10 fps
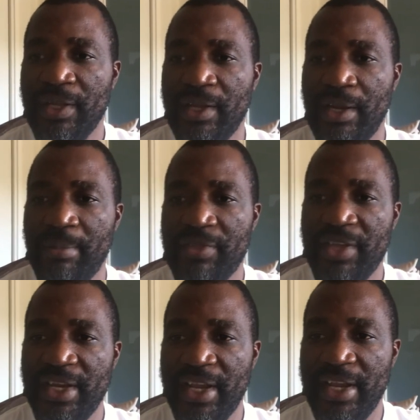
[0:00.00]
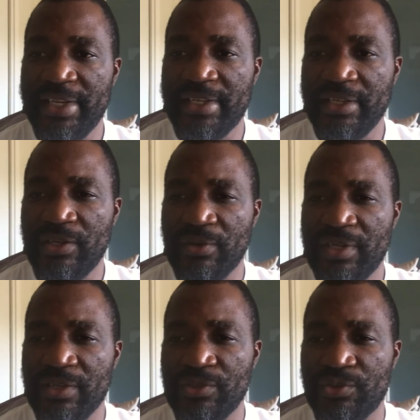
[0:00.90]
Number 38,
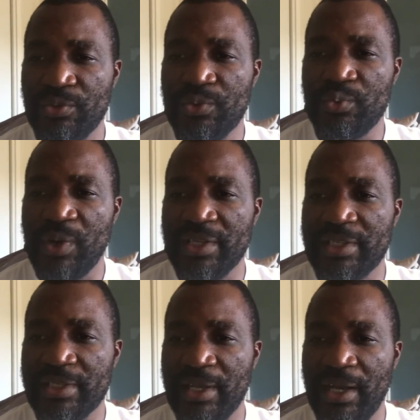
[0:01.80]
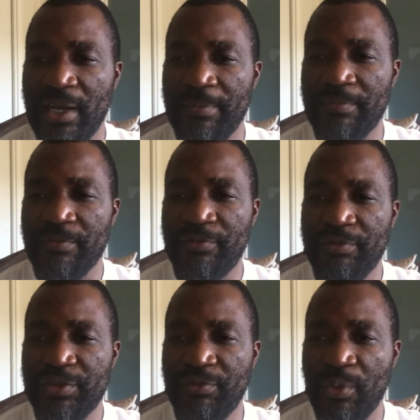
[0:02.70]
Dr. Seuss was
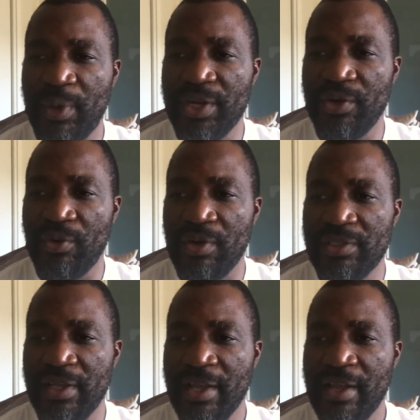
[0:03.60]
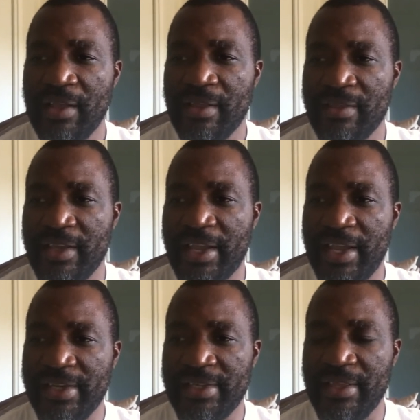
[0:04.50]
54 when he wrote The
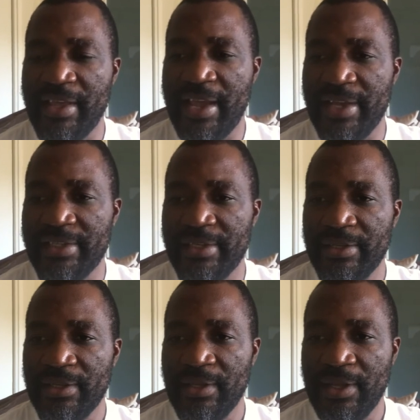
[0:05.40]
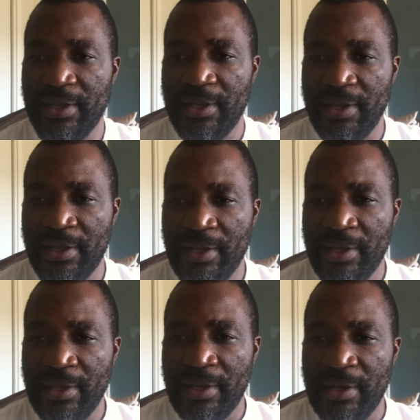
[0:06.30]
Cat in the Hat.
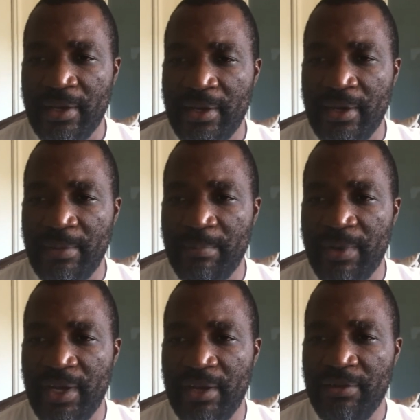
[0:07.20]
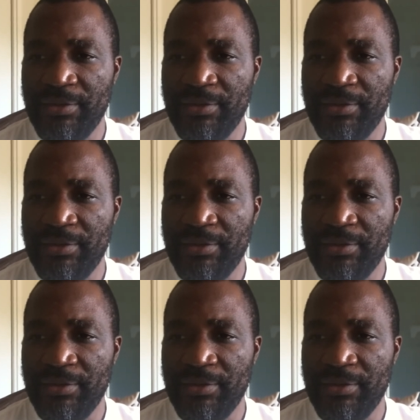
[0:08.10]
Number